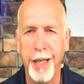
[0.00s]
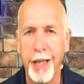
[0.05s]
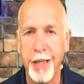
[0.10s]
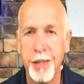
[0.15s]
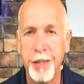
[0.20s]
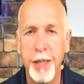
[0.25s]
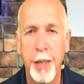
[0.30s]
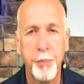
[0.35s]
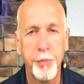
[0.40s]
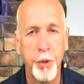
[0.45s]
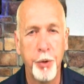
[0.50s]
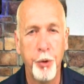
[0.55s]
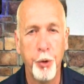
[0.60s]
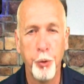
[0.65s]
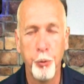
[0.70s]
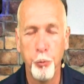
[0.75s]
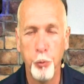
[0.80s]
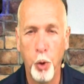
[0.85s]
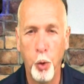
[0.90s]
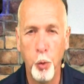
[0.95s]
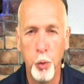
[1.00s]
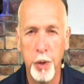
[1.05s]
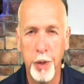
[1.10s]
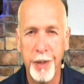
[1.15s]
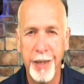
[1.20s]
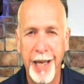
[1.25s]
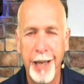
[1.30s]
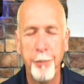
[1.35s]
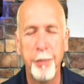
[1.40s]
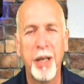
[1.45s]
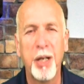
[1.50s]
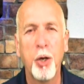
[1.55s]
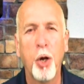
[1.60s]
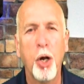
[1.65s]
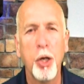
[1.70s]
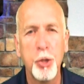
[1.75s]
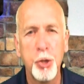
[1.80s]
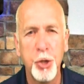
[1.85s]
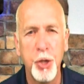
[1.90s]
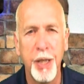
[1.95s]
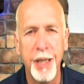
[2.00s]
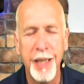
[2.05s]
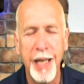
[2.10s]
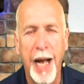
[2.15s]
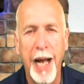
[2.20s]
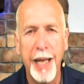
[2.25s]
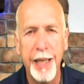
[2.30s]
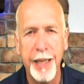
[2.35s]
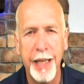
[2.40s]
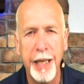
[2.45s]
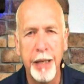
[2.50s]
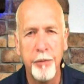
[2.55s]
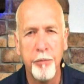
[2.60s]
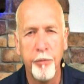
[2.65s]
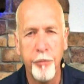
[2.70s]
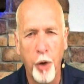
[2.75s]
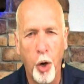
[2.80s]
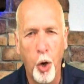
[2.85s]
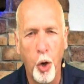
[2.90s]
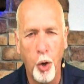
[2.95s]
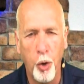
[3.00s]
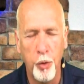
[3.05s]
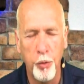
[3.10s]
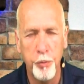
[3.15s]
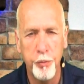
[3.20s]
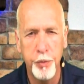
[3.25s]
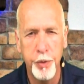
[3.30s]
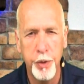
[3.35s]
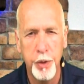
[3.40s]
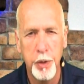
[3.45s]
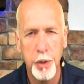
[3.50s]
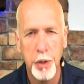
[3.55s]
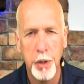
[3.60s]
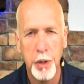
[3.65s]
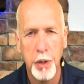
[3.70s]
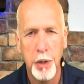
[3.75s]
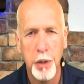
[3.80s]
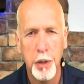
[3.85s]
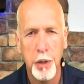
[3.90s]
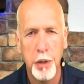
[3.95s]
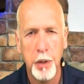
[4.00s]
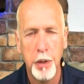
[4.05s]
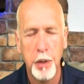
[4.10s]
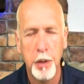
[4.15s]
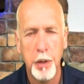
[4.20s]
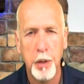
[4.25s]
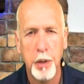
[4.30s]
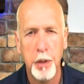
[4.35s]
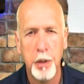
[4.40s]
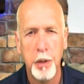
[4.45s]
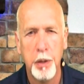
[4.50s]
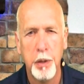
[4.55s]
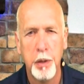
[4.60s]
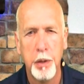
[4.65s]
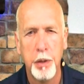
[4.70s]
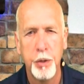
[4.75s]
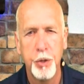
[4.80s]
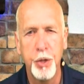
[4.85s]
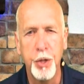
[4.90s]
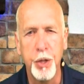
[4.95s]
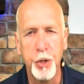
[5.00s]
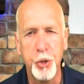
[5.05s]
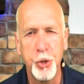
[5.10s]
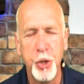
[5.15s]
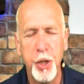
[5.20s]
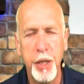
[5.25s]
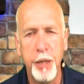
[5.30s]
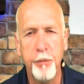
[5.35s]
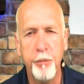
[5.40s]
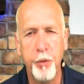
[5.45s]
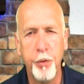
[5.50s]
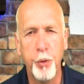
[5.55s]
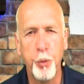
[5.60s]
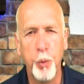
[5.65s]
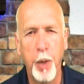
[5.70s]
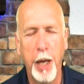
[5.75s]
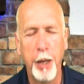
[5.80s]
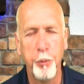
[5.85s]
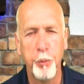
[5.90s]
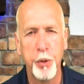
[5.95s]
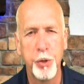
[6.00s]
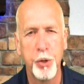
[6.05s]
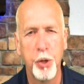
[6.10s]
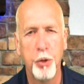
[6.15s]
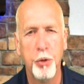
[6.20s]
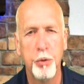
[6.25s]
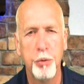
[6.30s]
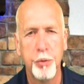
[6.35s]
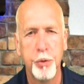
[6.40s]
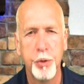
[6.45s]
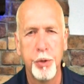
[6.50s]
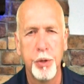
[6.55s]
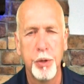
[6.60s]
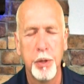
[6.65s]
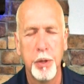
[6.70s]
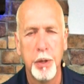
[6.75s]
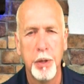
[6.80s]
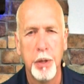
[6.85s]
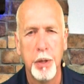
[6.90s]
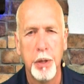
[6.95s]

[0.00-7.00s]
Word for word: and accepted her role in that, because she got involved, she achieved the right results.